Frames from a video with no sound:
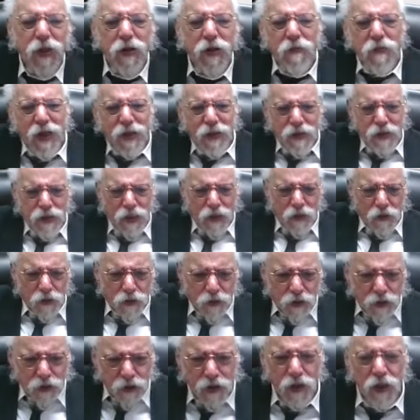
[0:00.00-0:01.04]
he writes that
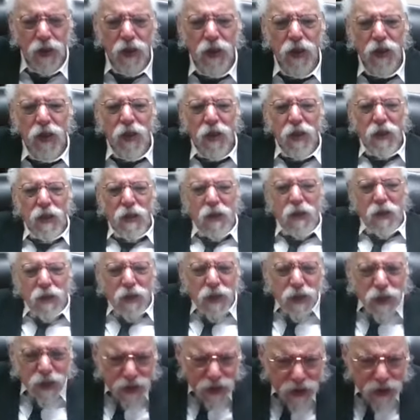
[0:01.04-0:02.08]
lush.
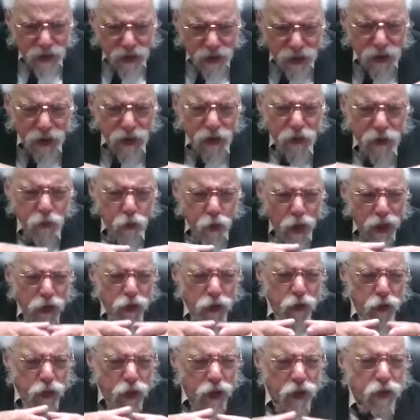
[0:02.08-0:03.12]
This is this is the way
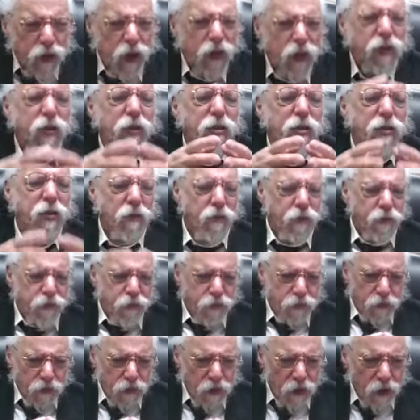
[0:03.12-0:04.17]
you conduct yourself
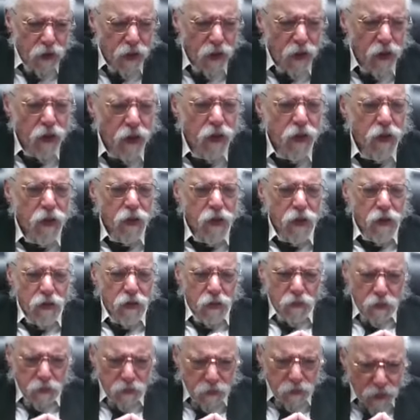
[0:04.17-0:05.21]

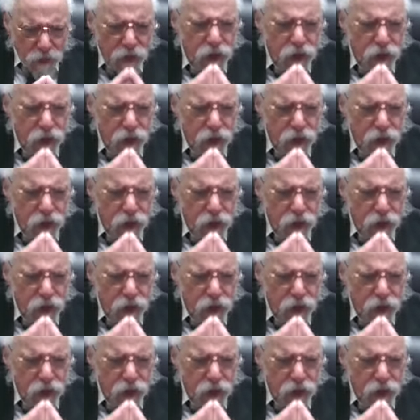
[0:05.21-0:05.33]
with